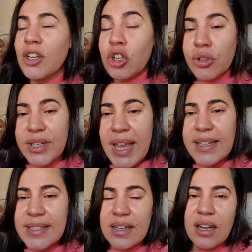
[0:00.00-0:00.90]

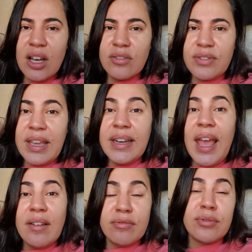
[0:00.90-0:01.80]
creating love in
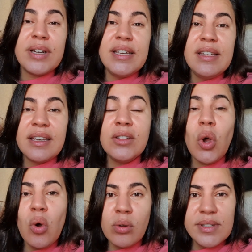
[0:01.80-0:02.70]
every in
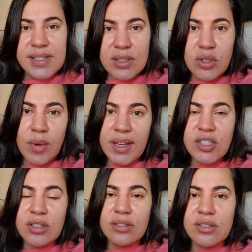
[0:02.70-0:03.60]
all
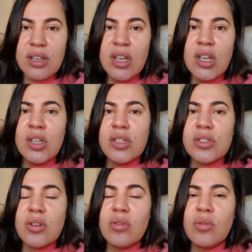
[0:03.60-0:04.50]
situations
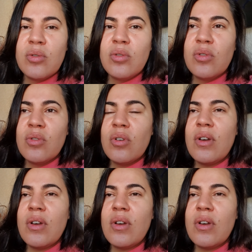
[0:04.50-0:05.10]
so